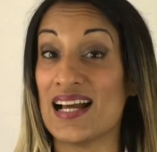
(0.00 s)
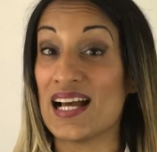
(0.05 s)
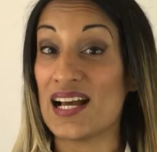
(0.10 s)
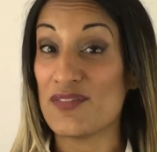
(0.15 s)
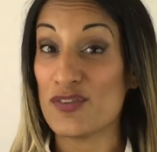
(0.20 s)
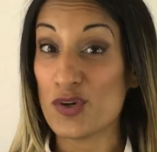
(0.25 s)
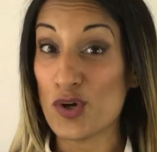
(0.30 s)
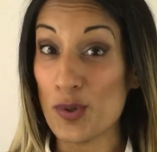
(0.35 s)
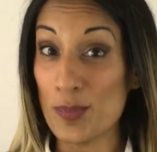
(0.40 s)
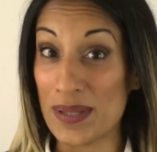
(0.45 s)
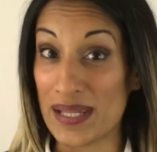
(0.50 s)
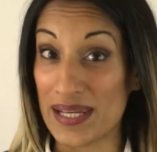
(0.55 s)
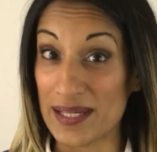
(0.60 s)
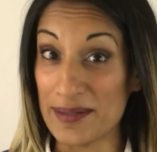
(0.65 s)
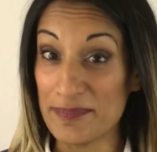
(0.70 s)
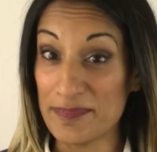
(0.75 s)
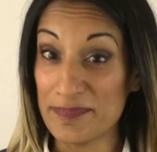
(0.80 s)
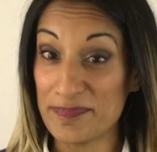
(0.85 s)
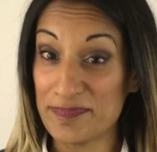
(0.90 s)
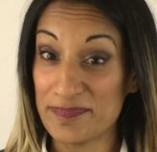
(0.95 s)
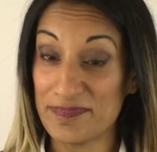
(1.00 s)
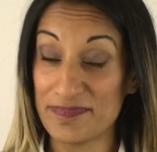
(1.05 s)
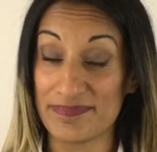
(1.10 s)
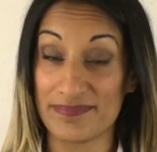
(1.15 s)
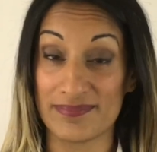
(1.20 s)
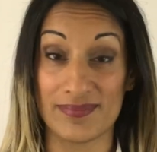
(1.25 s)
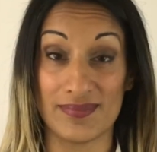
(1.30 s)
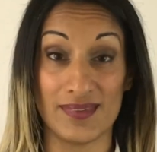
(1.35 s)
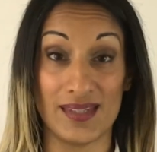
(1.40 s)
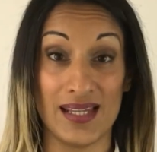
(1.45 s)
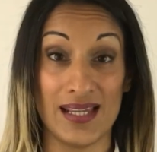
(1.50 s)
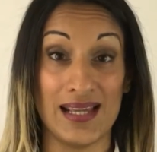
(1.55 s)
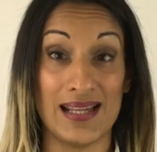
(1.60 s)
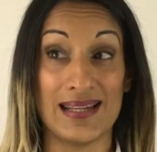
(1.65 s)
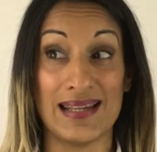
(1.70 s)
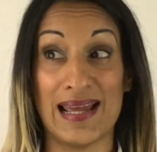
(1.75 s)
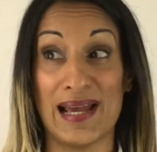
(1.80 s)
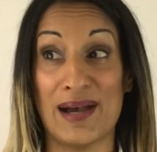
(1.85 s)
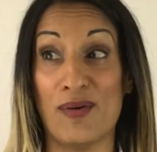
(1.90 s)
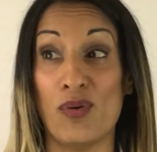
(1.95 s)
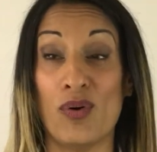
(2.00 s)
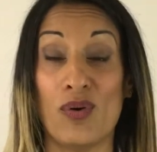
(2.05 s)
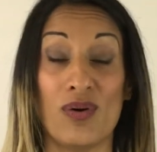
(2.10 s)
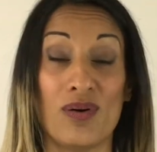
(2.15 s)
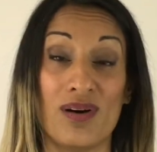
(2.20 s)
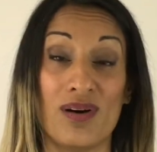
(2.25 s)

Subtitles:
have you got a minute? Now,